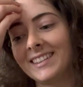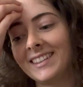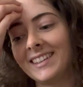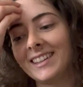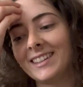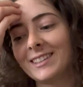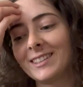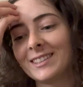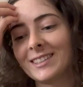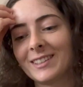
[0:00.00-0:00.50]

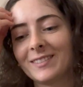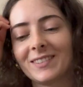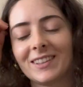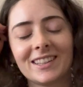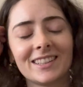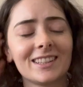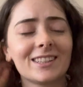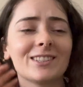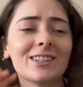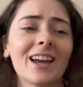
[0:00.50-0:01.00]
it just seemed like
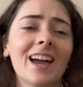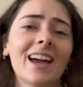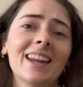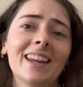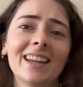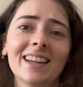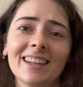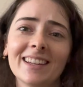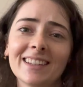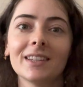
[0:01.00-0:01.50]
such a
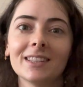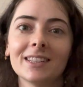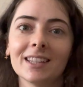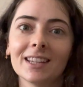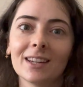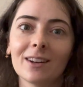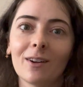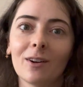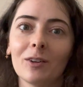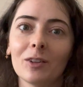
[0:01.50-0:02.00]
headache to
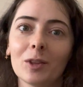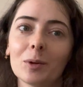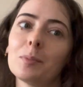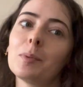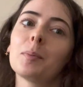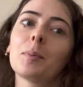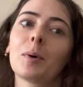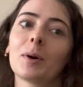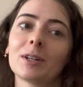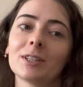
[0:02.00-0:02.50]
get all the
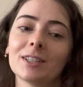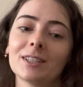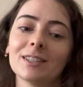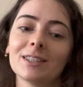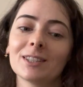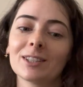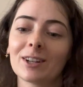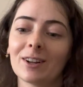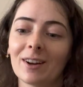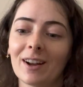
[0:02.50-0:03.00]
proportions
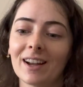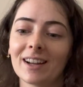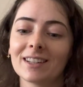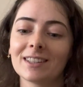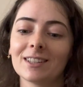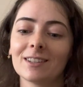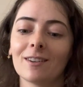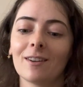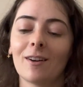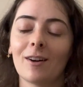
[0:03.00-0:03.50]

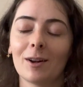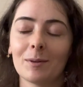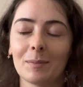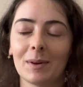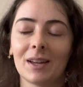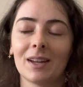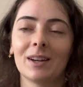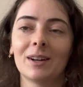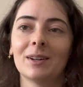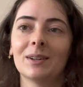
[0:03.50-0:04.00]
correct on
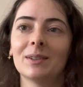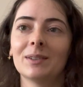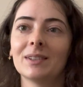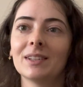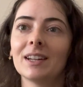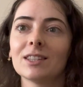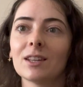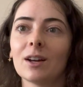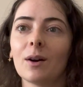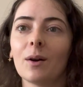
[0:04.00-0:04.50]
my
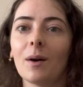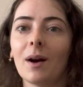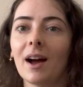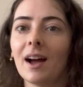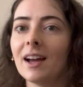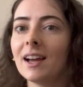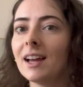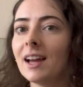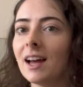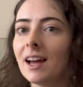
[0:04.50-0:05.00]
own. So
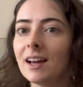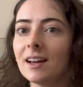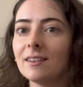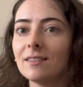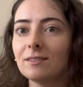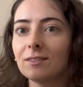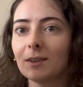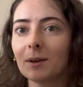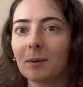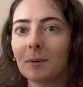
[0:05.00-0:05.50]
I
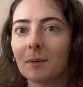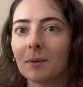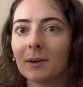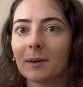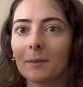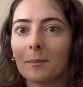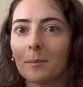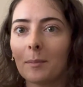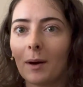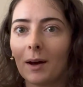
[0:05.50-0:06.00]
have
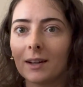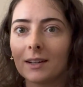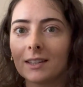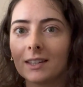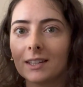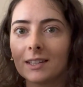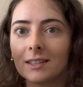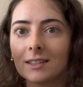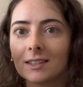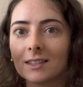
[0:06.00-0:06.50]
bought
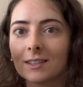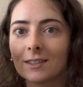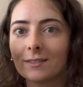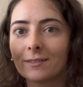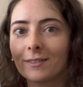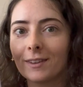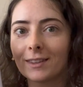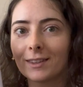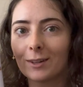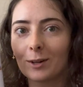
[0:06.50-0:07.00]
this
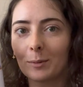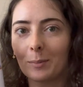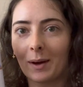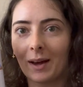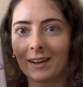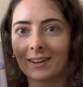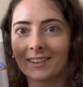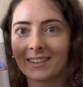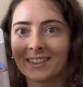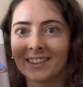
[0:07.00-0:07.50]
fun little
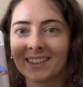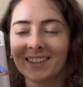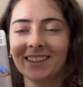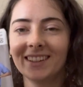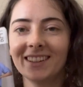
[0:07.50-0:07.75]
pattern